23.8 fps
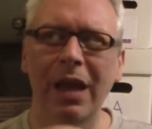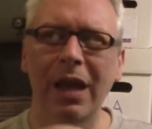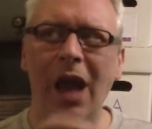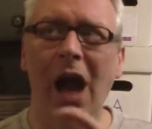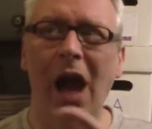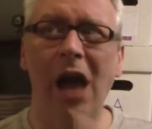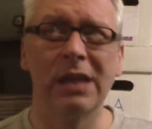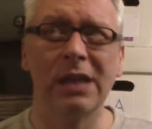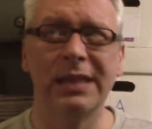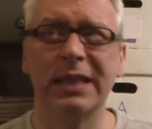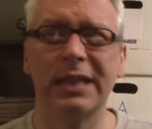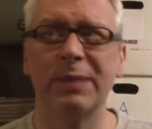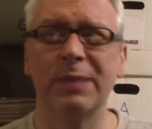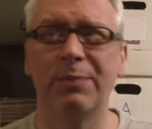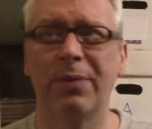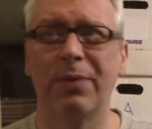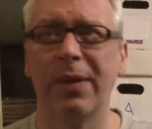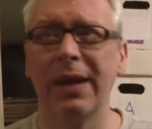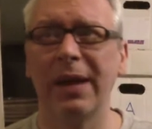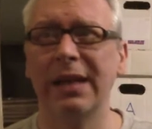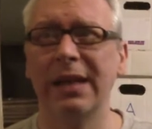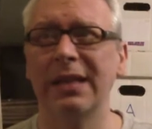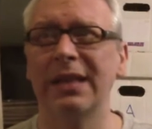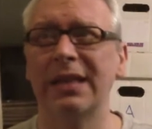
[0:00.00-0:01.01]
artist
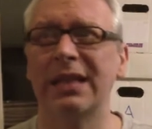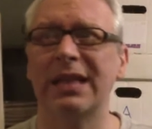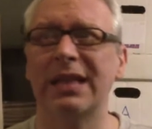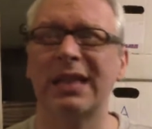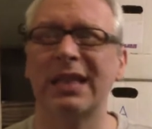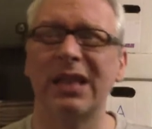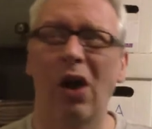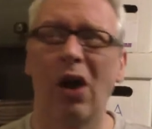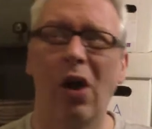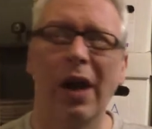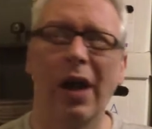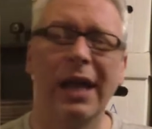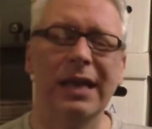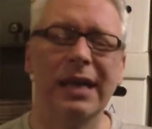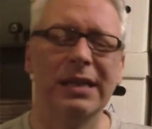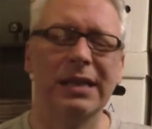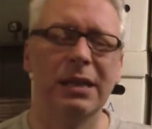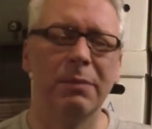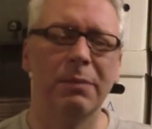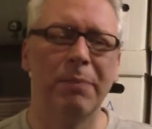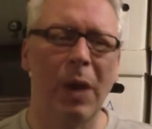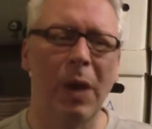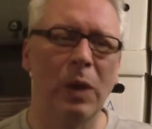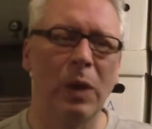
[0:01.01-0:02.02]
prints signed
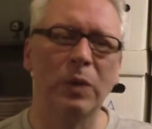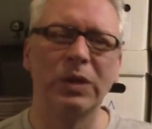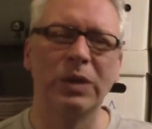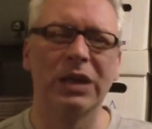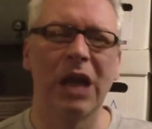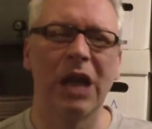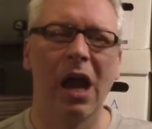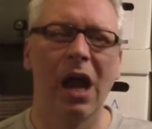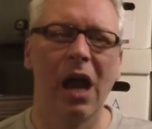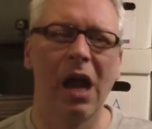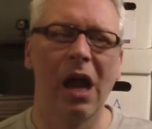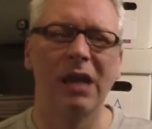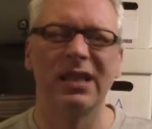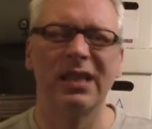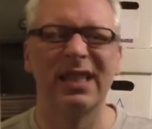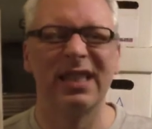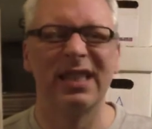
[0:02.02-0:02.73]
and postcards